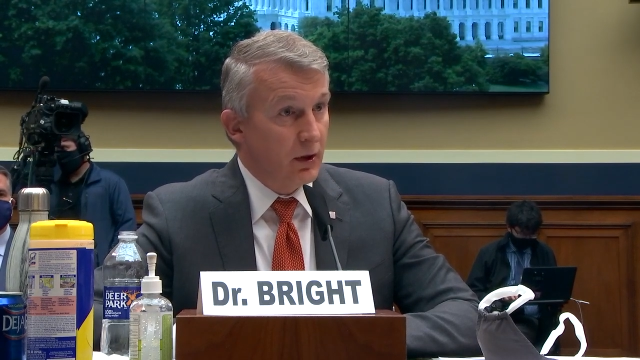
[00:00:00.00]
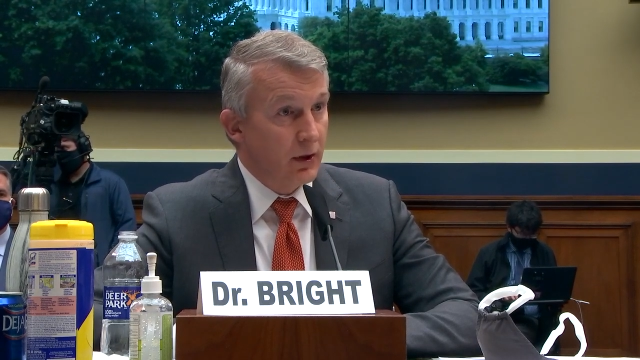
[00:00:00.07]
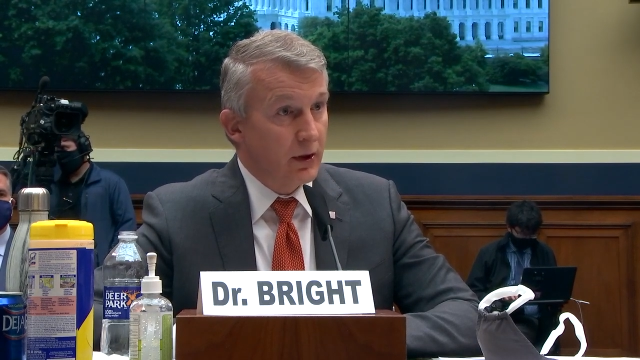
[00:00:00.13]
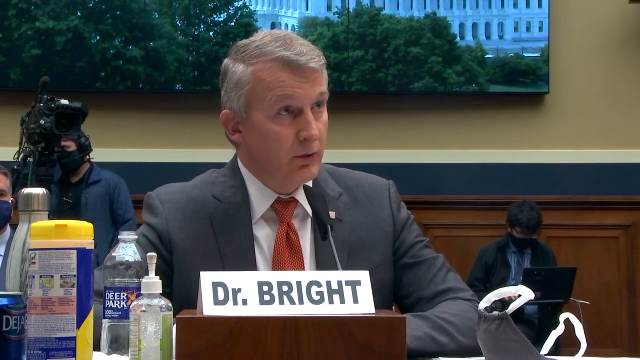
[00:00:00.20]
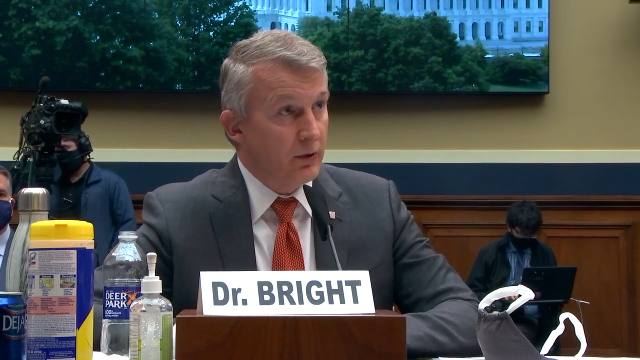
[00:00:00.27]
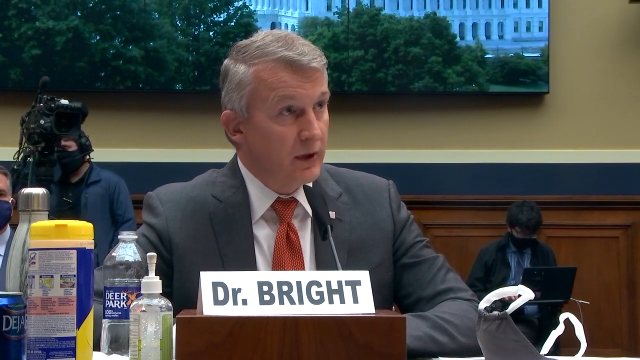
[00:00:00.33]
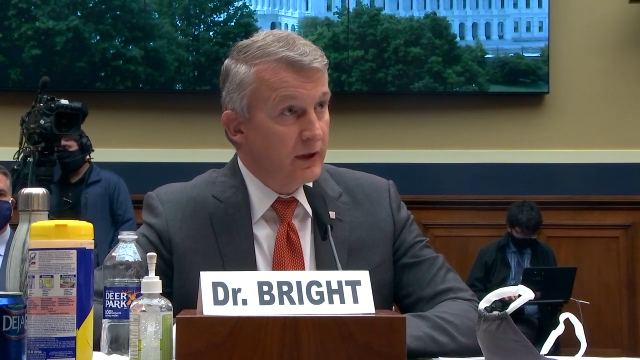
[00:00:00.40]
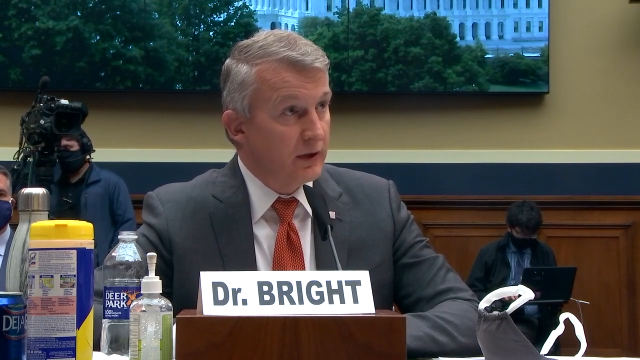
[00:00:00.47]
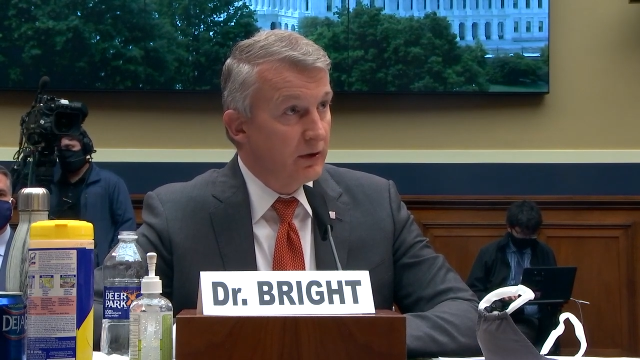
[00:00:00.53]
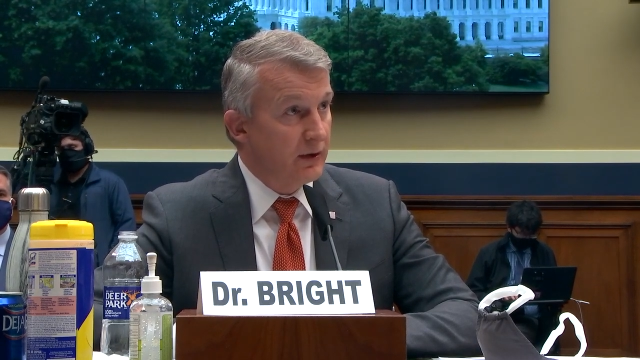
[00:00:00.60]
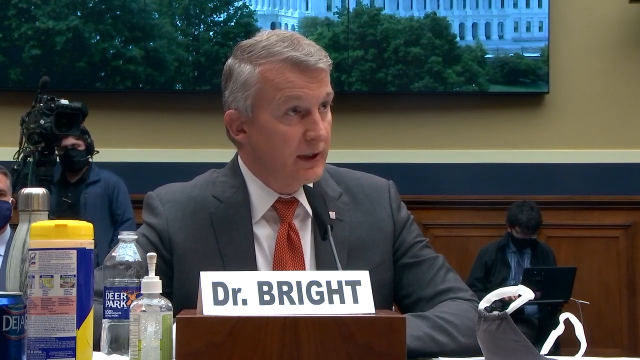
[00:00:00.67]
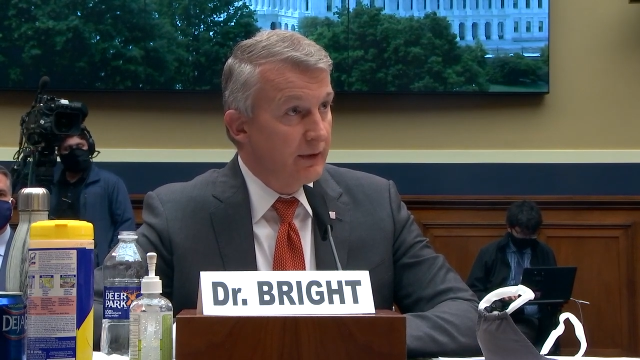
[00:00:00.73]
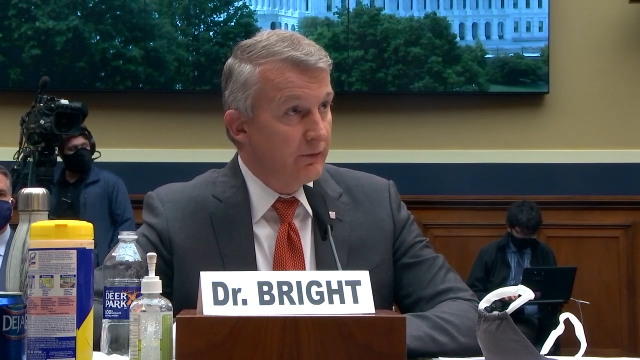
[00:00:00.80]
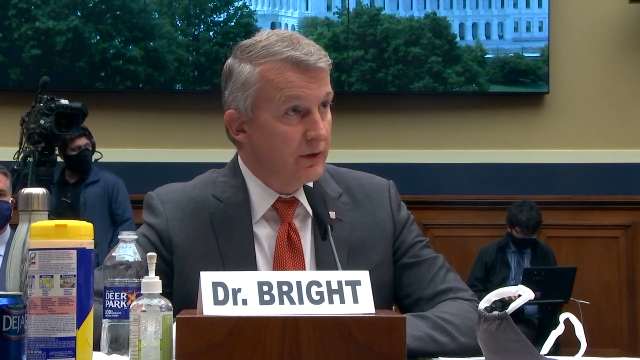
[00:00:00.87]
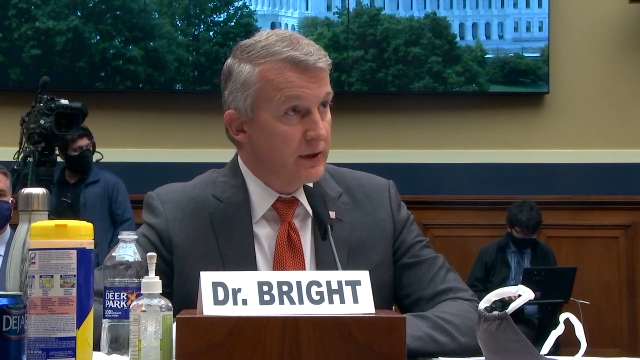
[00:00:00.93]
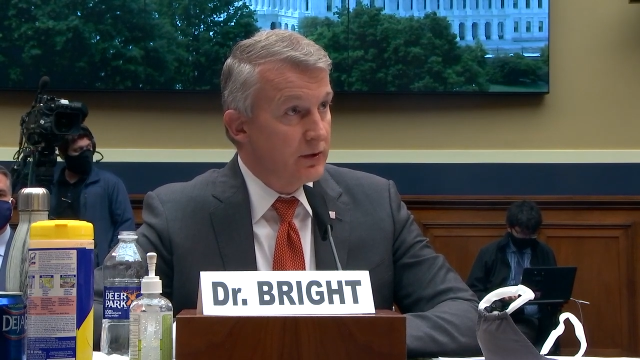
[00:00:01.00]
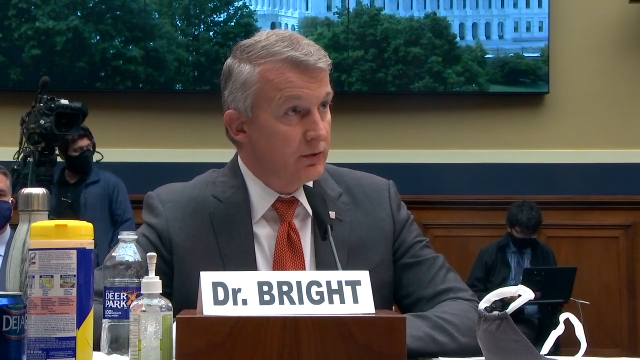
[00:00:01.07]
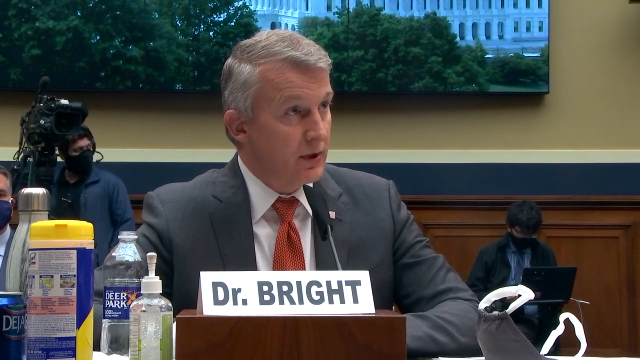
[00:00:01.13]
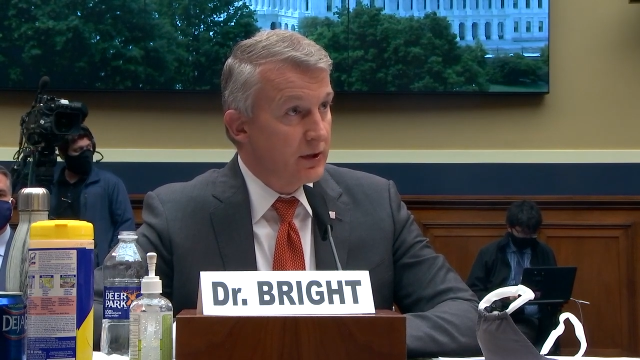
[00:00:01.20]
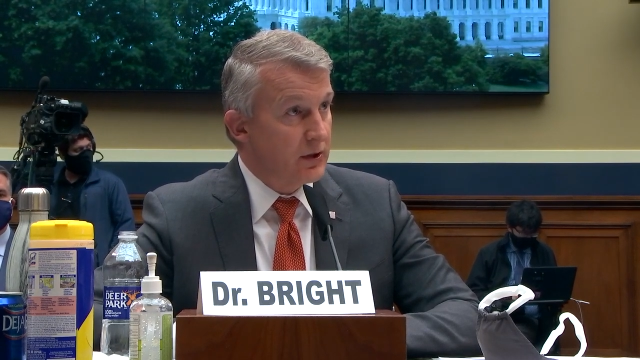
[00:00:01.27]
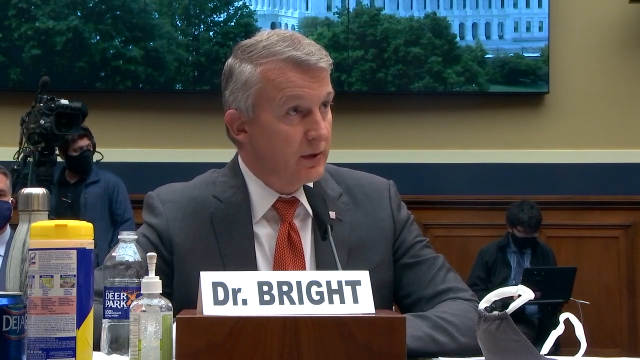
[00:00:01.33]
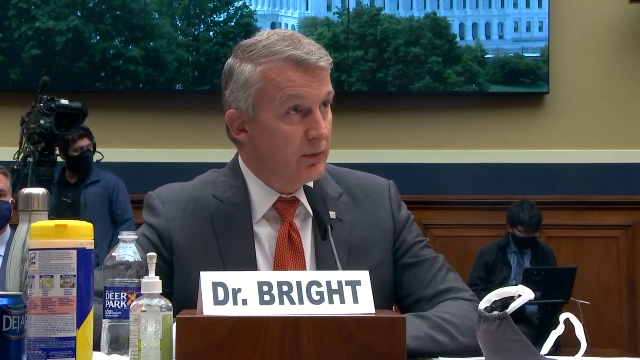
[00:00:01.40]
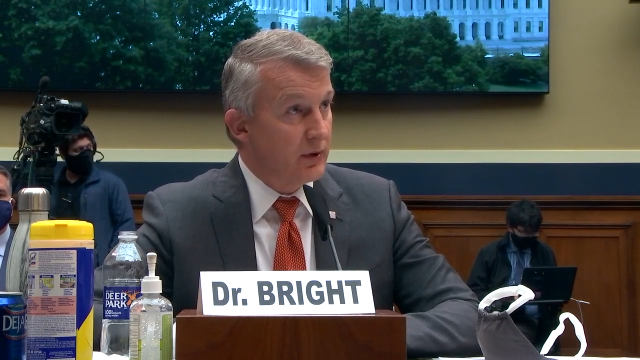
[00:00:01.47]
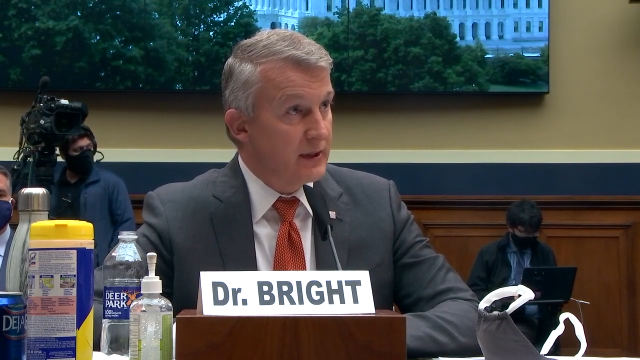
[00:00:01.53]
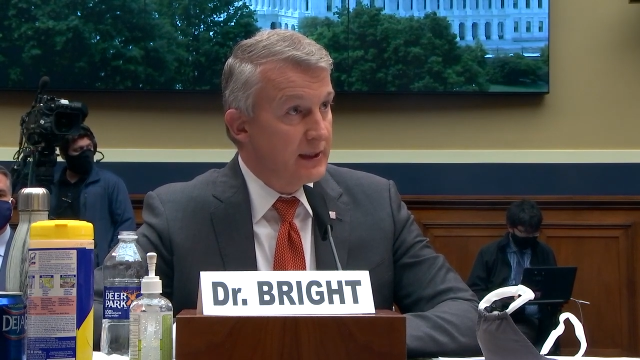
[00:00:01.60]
our critical infrastructure